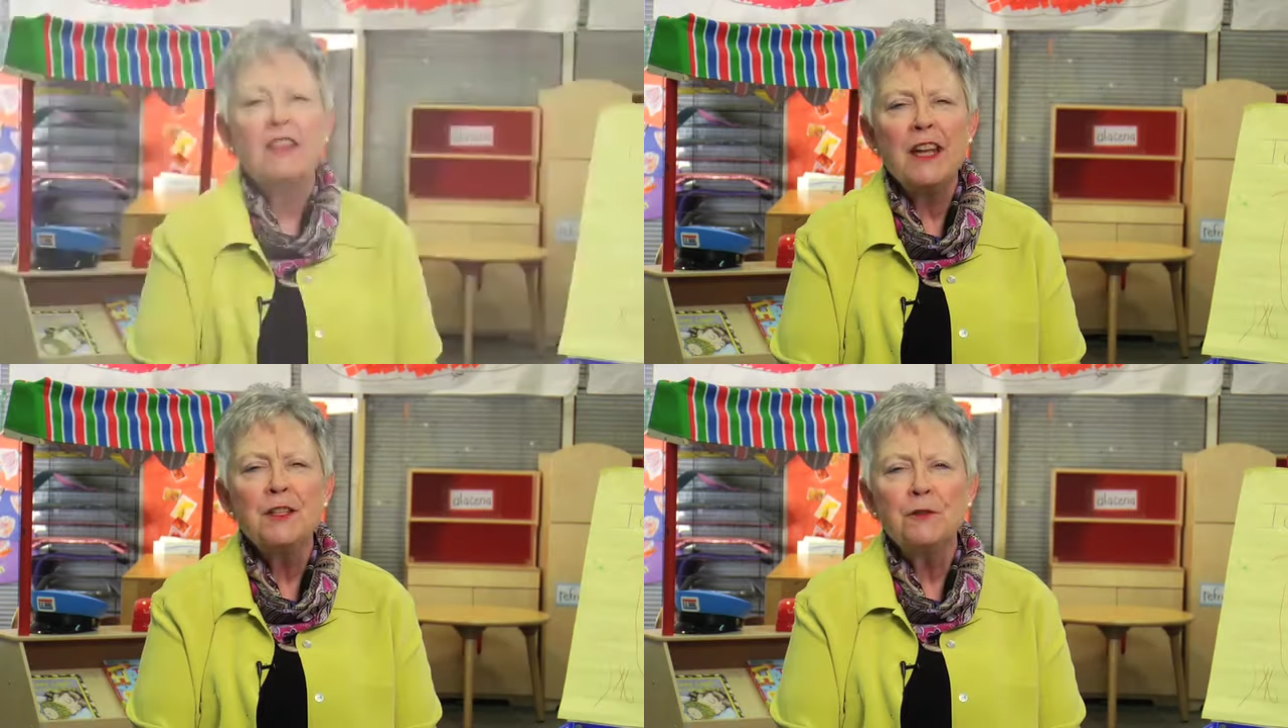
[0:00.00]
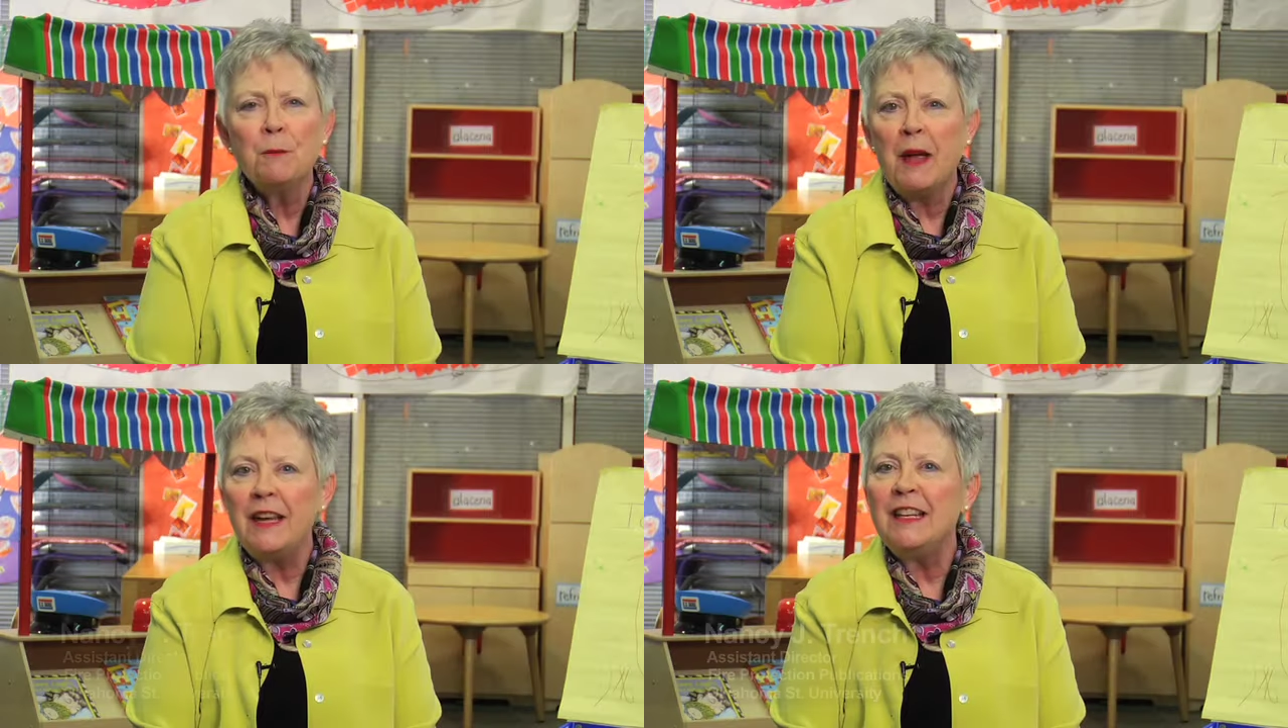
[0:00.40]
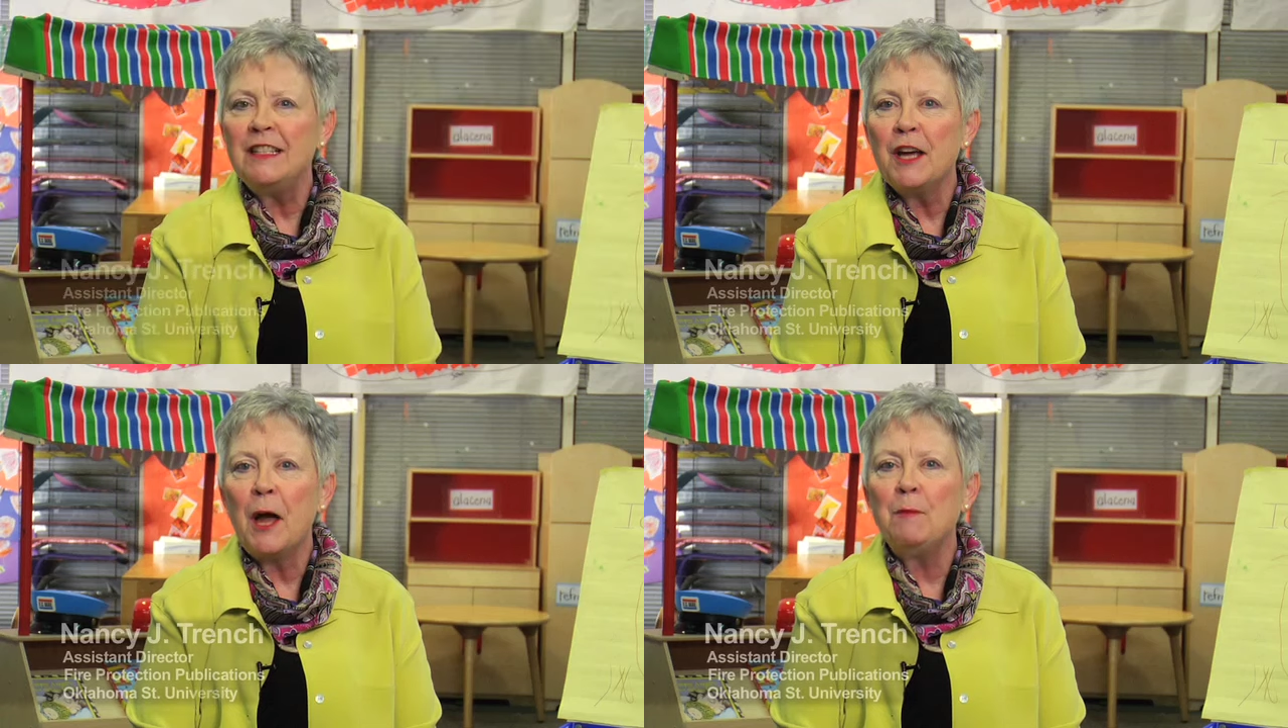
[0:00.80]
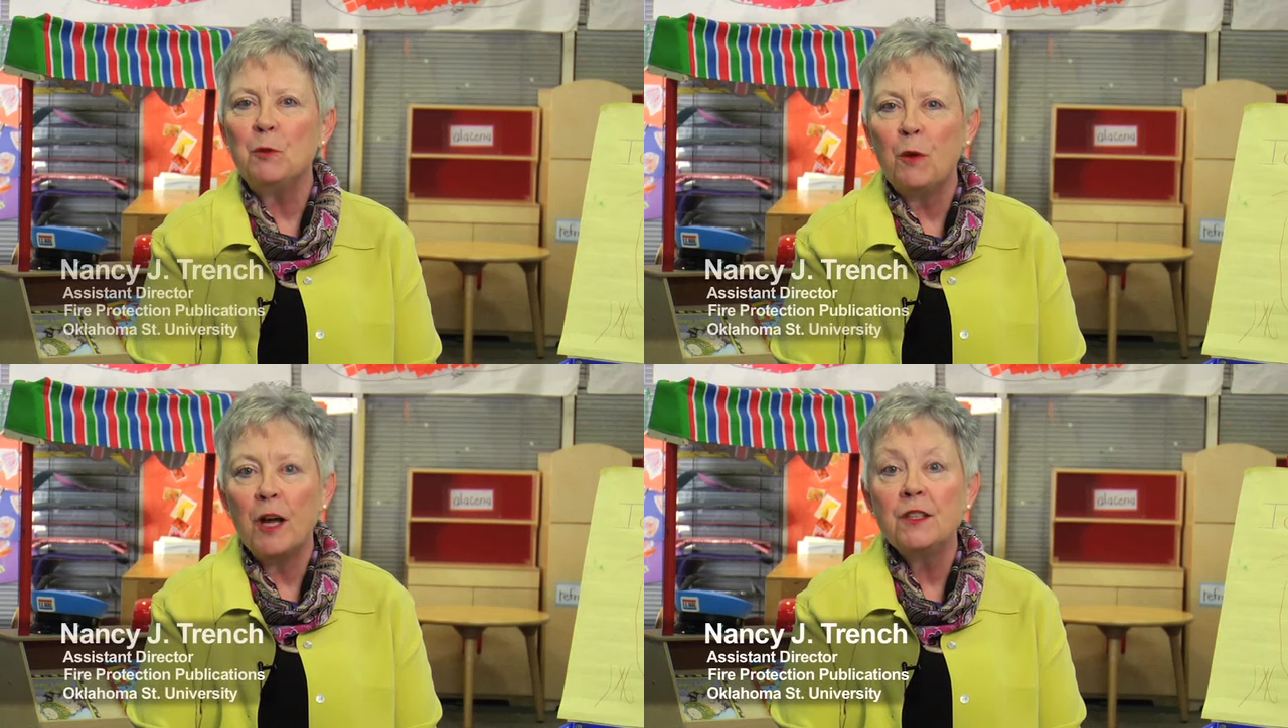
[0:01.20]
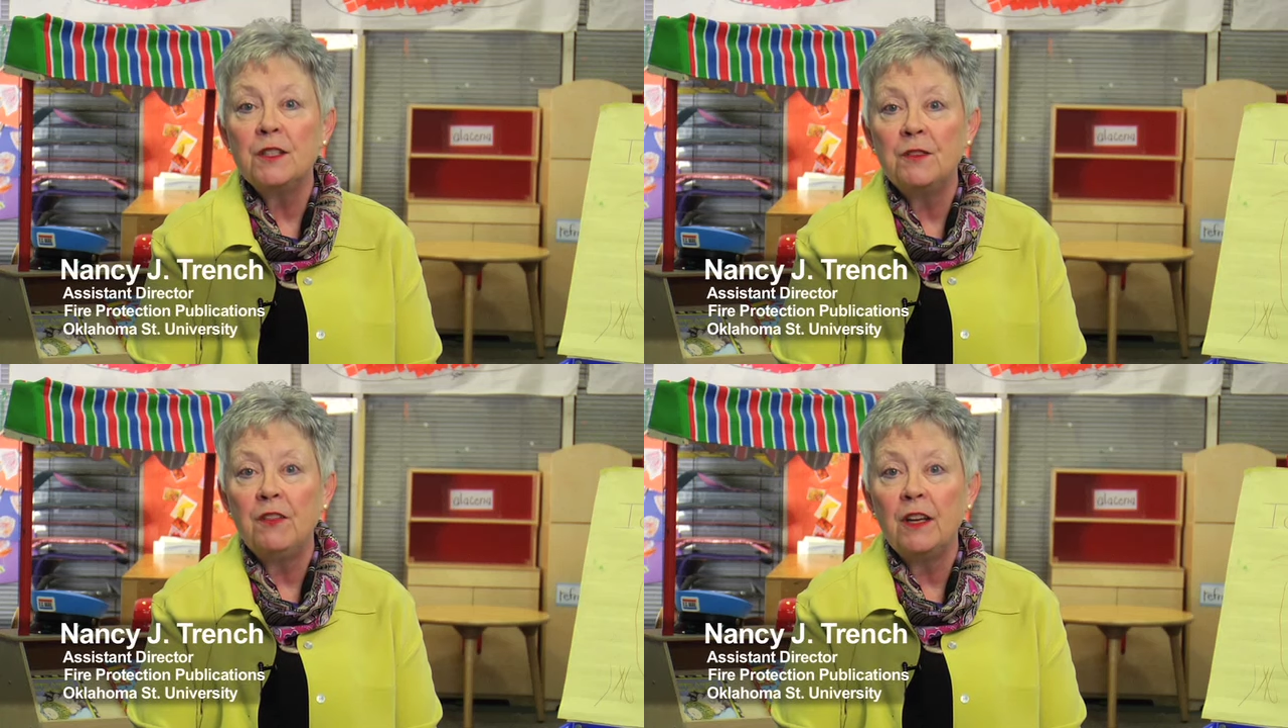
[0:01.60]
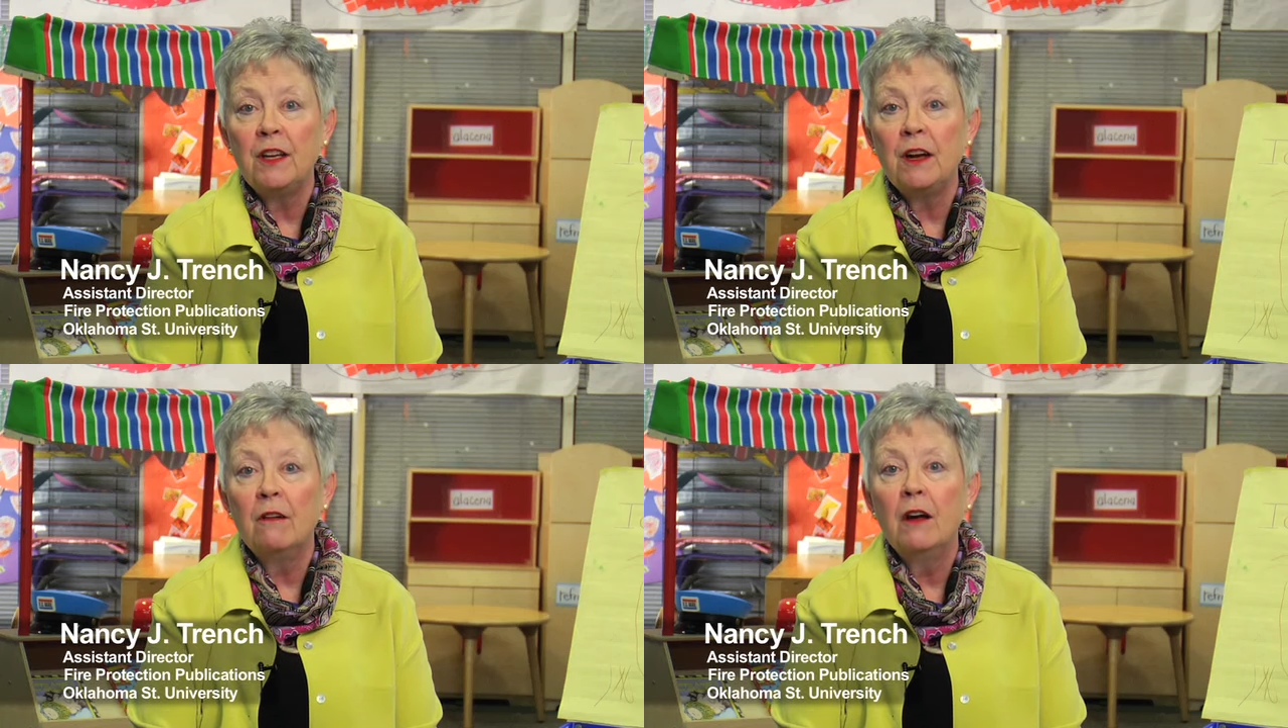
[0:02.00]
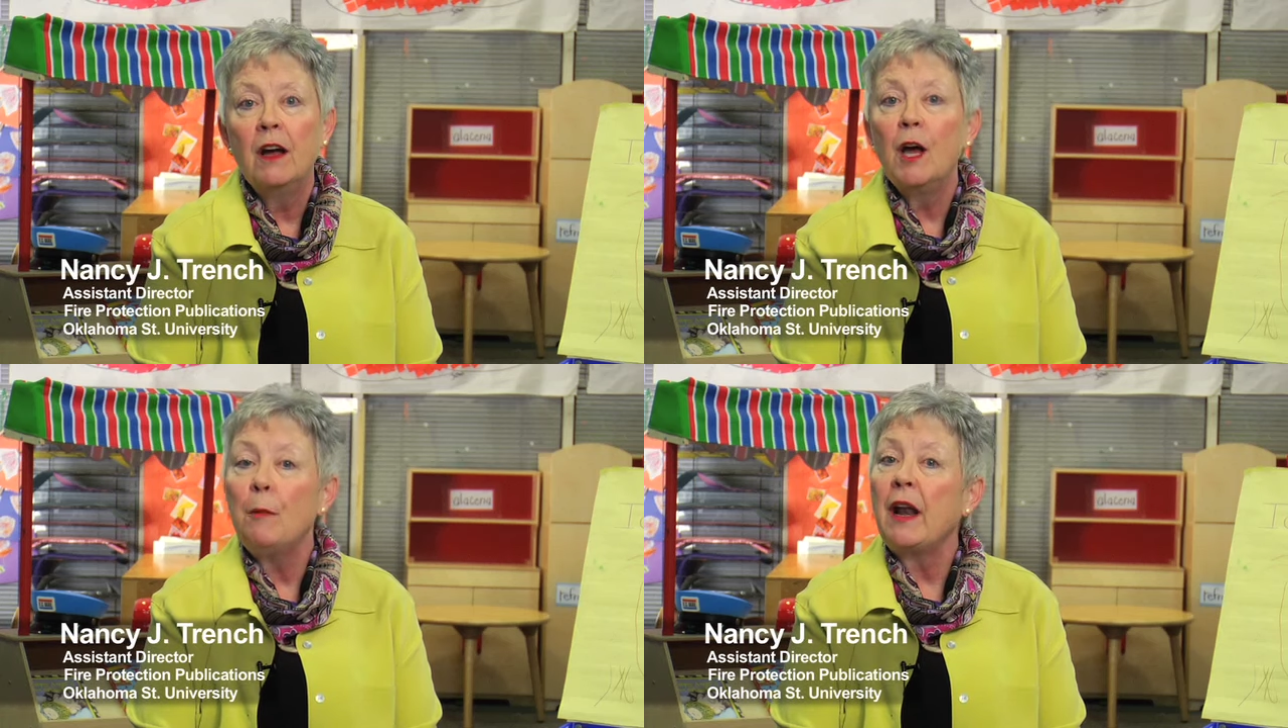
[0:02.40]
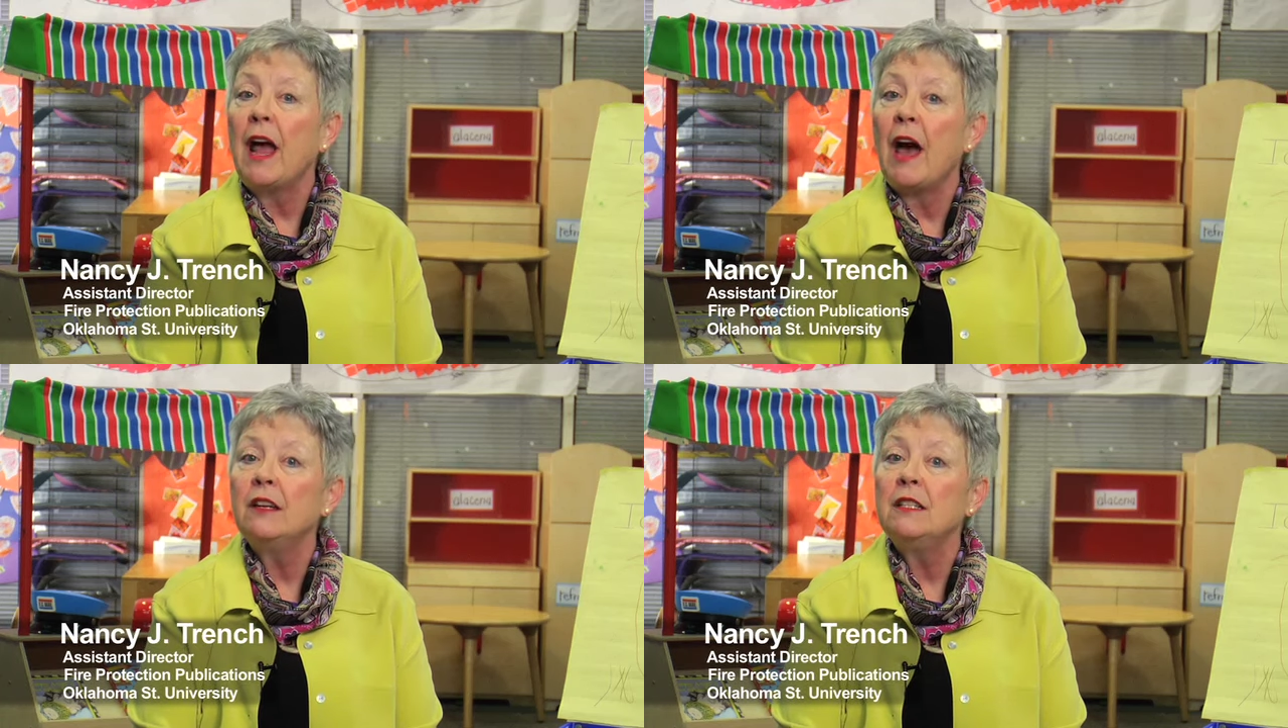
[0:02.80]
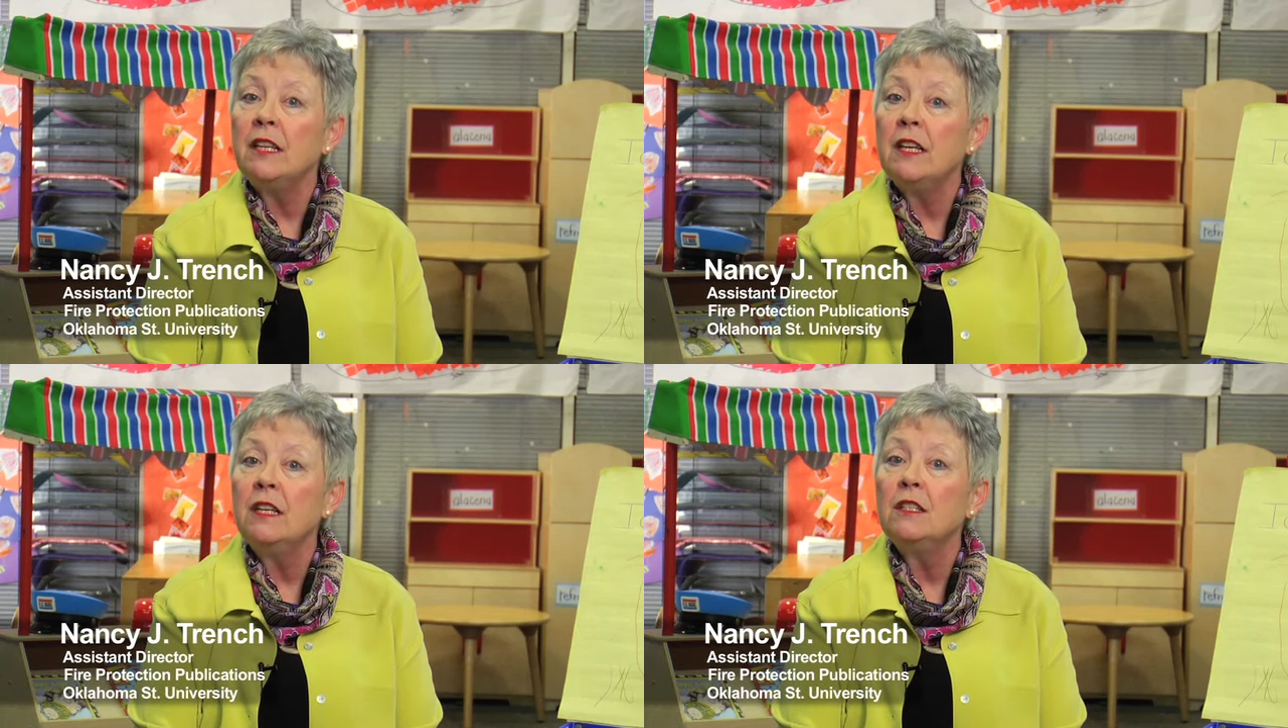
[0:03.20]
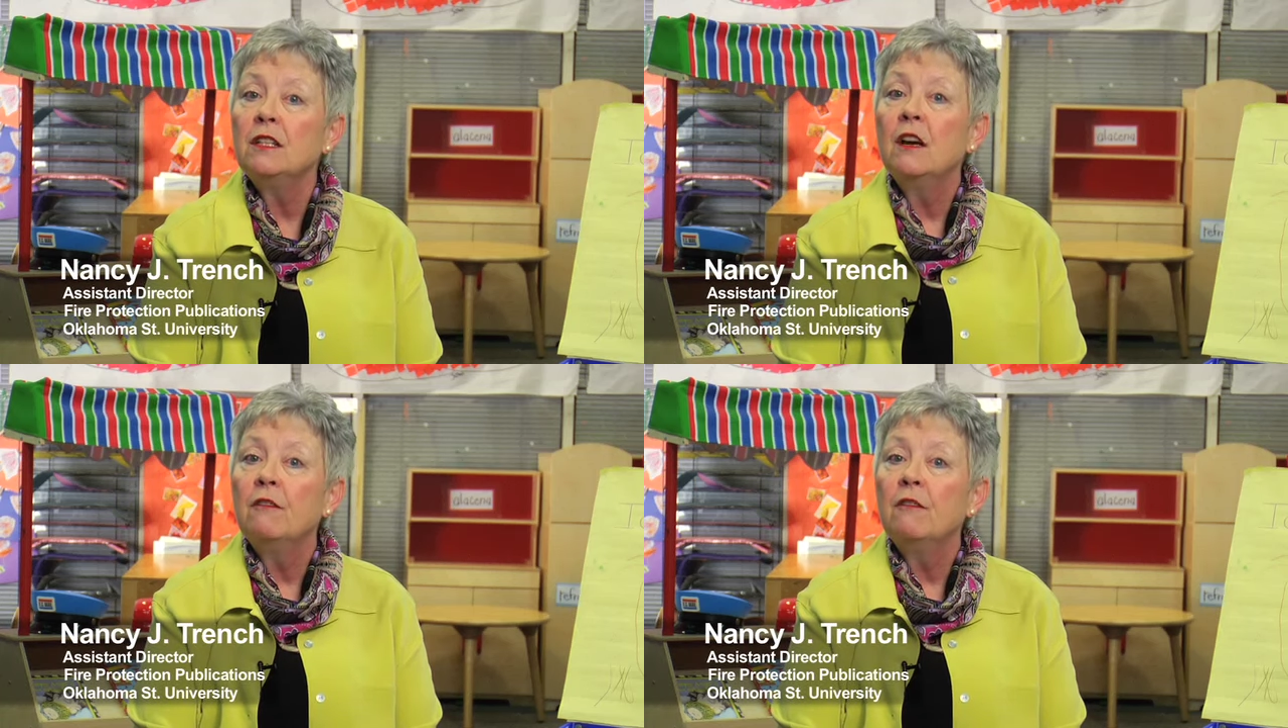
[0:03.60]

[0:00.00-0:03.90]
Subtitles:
Thanks for making time to watch this video about how to teach